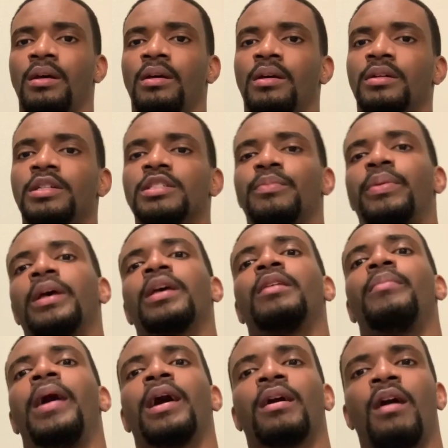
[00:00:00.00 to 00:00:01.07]
And just to
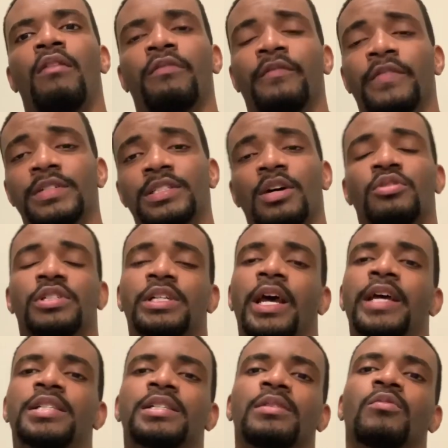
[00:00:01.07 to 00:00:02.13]
piggyback off of
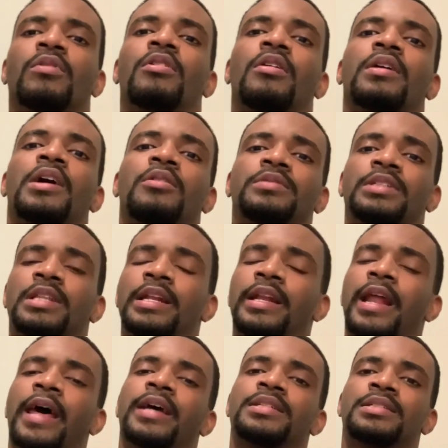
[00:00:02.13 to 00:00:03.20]
association, we're going to go to the
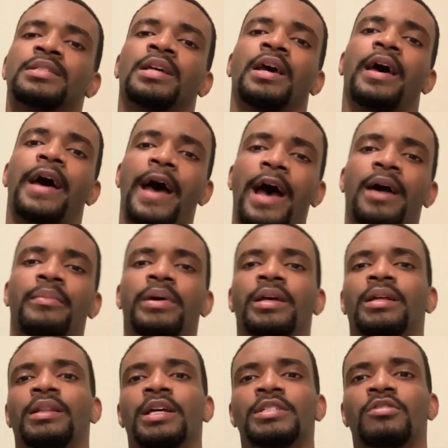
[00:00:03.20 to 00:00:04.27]
next habit,
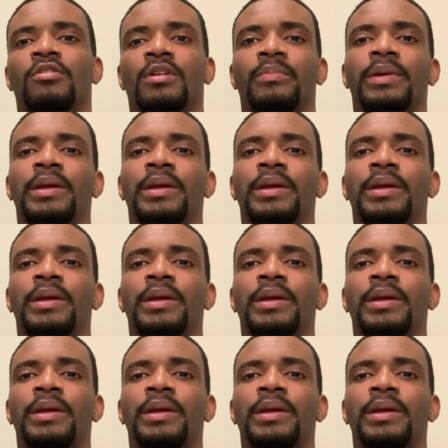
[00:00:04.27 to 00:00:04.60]
and that's going to be